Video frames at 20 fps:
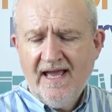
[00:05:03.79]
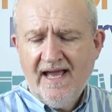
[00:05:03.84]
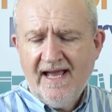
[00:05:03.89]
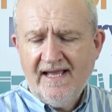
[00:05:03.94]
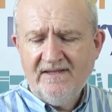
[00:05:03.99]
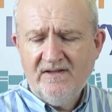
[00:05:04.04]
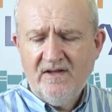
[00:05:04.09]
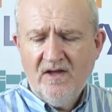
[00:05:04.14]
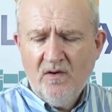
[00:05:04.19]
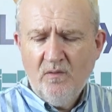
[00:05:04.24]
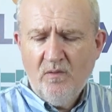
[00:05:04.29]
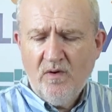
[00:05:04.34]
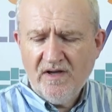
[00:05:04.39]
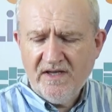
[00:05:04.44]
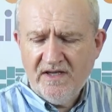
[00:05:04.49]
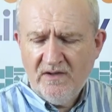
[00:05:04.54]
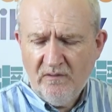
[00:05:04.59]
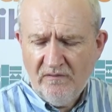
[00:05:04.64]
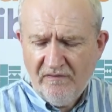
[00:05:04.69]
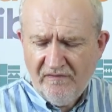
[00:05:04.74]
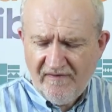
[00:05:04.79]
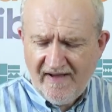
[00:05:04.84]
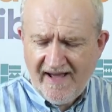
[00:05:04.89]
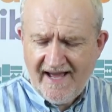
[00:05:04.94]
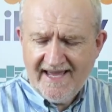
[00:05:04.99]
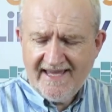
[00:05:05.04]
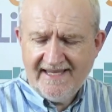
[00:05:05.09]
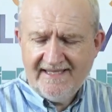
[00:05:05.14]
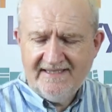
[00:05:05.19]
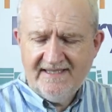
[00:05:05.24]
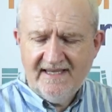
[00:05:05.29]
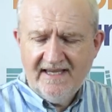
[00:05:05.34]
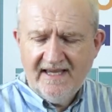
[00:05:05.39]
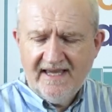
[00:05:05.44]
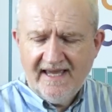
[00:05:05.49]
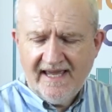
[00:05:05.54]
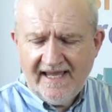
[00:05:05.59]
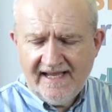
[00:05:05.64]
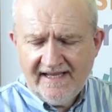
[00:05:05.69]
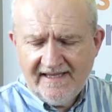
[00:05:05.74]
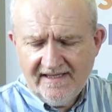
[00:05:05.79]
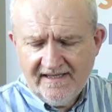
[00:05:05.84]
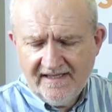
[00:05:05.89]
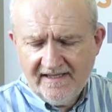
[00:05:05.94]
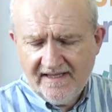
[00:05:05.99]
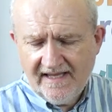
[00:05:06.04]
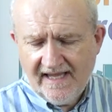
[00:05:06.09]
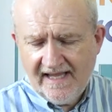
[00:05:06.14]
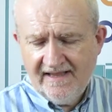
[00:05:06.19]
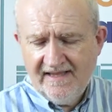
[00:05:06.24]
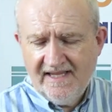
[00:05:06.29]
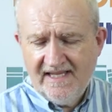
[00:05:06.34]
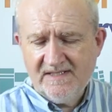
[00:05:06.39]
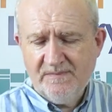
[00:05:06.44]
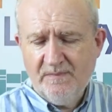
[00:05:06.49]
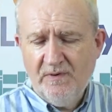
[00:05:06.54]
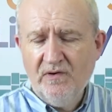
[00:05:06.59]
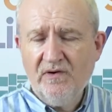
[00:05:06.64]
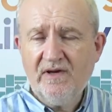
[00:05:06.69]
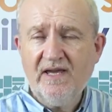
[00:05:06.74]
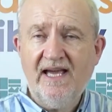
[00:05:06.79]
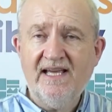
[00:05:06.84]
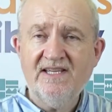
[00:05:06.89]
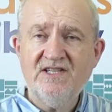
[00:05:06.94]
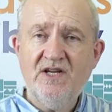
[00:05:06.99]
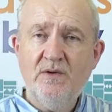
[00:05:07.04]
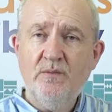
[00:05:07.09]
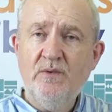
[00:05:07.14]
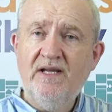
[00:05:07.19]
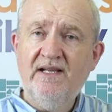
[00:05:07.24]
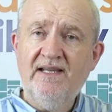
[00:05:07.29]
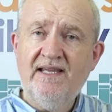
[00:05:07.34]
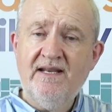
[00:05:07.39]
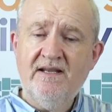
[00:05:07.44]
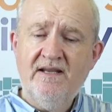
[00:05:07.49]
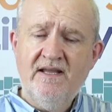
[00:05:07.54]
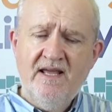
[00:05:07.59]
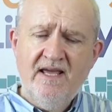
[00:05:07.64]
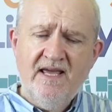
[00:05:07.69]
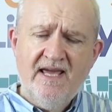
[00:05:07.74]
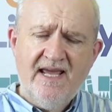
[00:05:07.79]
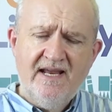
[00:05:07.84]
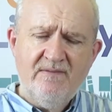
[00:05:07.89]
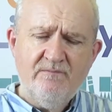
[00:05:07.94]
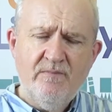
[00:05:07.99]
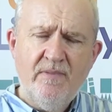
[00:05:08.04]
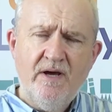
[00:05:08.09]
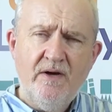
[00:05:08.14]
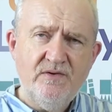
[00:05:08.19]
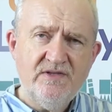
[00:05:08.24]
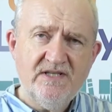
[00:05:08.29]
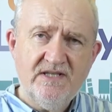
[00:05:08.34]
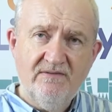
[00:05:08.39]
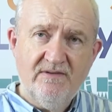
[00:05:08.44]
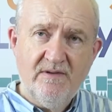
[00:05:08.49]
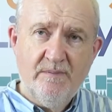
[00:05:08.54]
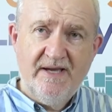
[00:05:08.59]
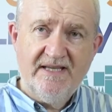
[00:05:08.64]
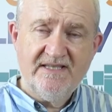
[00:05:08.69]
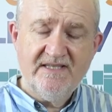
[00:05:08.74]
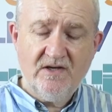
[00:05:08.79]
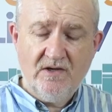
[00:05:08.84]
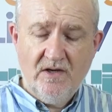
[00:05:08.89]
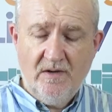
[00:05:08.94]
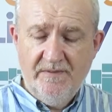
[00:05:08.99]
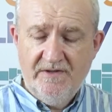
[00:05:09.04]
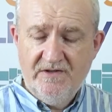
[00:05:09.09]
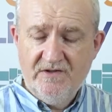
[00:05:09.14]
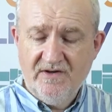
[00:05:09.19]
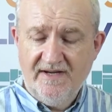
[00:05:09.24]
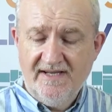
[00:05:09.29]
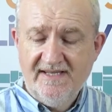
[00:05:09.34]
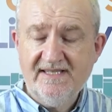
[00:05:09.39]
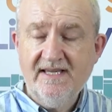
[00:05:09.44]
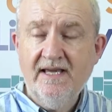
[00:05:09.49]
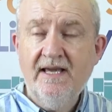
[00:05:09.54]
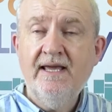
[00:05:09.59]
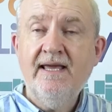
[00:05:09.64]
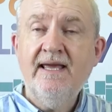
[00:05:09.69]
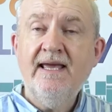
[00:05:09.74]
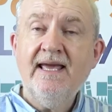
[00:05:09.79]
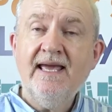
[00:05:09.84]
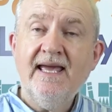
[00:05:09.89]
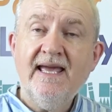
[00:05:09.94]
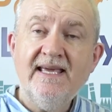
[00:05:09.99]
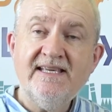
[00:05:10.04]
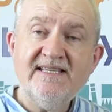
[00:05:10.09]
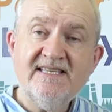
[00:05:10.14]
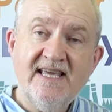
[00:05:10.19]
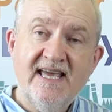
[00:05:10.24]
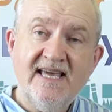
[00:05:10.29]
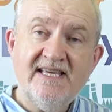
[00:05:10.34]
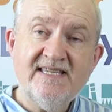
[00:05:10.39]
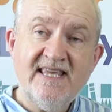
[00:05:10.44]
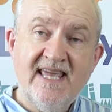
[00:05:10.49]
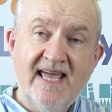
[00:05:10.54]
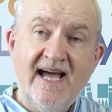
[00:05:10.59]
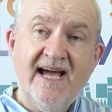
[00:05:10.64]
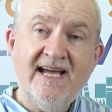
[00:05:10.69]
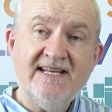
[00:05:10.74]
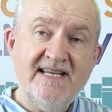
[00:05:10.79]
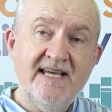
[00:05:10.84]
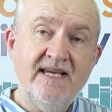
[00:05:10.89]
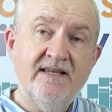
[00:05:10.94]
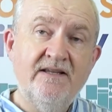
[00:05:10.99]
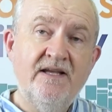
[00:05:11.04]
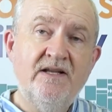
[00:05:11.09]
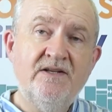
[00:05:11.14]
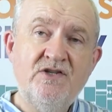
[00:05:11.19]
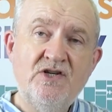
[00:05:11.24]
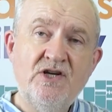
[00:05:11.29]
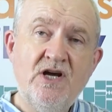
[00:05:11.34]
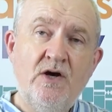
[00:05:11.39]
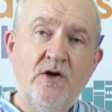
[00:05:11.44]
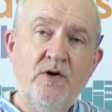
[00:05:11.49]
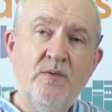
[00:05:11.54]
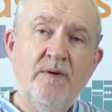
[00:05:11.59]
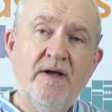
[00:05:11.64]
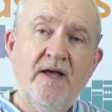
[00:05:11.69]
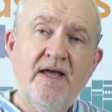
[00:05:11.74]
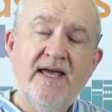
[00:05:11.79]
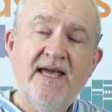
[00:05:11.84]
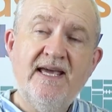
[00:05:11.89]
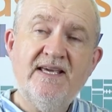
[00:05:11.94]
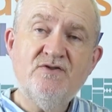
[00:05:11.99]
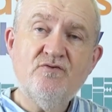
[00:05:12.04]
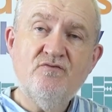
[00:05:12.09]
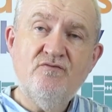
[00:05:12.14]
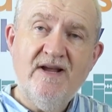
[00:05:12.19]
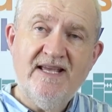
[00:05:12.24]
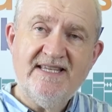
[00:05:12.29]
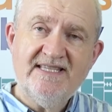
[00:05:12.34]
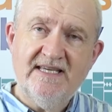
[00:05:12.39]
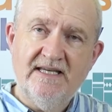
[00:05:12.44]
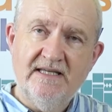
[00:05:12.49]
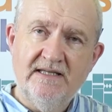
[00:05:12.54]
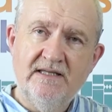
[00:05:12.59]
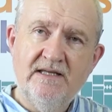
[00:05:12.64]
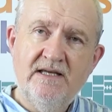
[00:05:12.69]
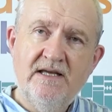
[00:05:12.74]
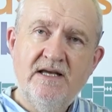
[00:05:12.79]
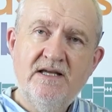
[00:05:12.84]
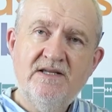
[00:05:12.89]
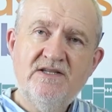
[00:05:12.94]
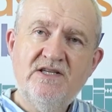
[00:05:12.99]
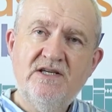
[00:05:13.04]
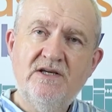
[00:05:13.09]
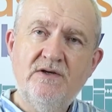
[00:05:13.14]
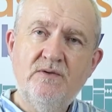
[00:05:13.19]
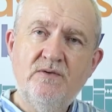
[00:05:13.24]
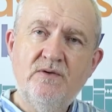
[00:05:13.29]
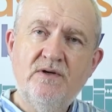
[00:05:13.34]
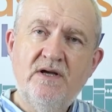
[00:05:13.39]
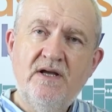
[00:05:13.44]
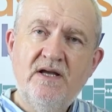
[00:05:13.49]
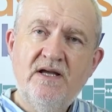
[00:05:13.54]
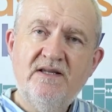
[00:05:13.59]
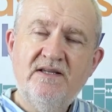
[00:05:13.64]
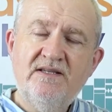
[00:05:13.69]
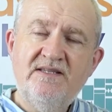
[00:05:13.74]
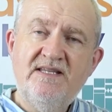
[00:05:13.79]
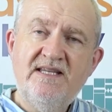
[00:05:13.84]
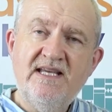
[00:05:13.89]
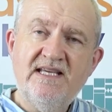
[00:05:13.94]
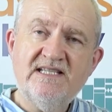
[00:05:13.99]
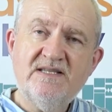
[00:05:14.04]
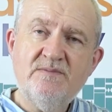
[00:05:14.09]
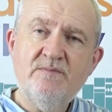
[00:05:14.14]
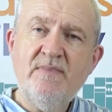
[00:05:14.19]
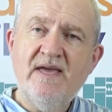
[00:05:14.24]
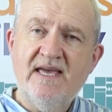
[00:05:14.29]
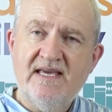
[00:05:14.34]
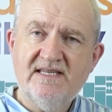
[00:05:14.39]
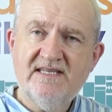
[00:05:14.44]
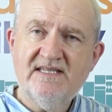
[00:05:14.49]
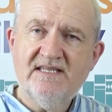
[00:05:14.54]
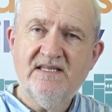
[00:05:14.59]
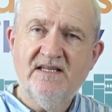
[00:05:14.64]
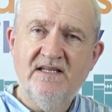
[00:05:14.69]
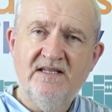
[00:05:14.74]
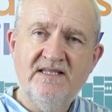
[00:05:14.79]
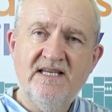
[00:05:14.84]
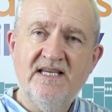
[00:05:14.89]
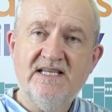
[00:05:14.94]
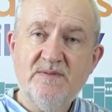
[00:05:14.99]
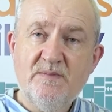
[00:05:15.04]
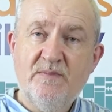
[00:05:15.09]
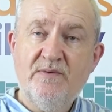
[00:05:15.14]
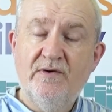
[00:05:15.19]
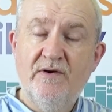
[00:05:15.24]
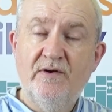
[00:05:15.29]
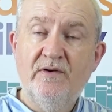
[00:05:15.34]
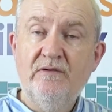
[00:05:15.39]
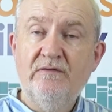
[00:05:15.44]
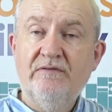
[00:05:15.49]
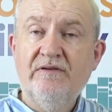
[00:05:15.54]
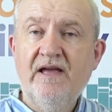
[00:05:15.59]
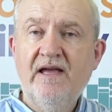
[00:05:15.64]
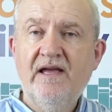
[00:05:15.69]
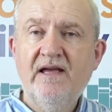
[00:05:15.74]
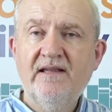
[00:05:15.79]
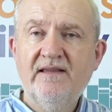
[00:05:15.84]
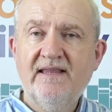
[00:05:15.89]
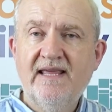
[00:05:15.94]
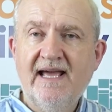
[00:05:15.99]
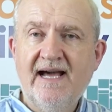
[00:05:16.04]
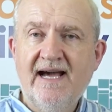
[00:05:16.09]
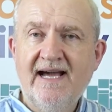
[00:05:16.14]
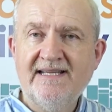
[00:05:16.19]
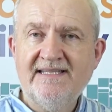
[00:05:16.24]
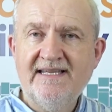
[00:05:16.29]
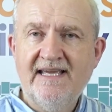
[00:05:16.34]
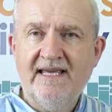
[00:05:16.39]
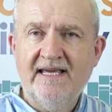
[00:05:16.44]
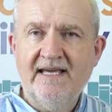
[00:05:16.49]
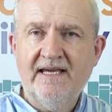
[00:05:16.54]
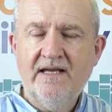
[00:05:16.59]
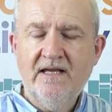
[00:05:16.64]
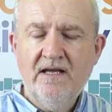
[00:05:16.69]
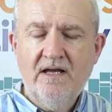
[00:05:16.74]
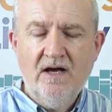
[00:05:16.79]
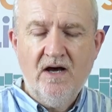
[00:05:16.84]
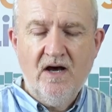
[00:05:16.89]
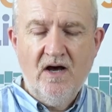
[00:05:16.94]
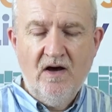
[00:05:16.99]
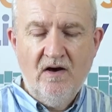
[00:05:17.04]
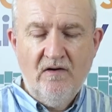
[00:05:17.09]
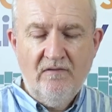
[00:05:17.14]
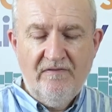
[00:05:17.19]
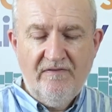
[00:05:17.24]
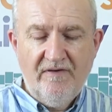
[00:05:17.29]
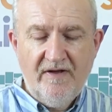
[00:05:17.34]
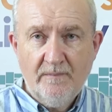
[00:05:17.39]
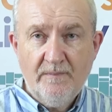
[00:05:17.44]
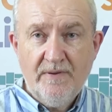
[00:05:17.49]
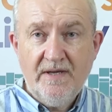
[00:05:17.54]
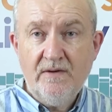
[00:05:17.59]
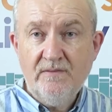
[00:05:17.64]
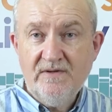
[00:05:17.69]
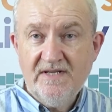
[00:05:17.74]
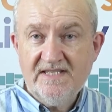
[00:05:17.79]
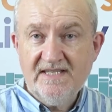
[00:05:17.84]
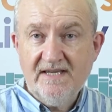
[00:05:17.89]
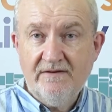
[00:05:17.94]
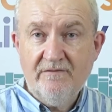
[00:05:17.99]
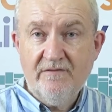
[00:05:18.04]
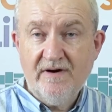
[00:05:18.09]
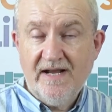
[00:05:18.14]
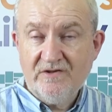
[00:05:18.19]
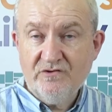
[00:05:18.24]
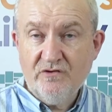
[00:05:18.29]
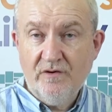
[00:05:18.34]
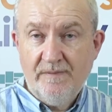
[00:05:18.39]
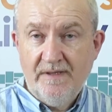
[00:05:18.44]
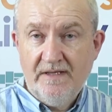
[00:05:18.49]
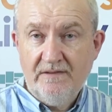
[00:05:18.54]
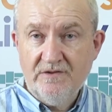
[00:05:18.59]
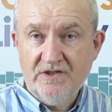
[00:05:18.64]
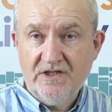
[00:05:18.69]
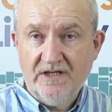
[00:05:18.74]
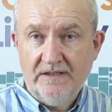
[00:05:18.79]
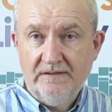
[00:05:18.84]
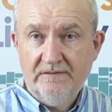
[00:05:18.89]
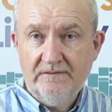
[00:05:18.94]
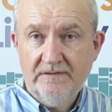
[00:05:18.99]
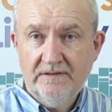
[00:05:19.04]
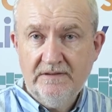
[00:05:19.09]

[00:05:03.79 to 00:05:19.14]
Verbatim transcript: And what you'll find in, in this book, as you will in, in most of the better commentaries, is, is the idea that Job is written to dismiss, disprove the idea of punitive retribution.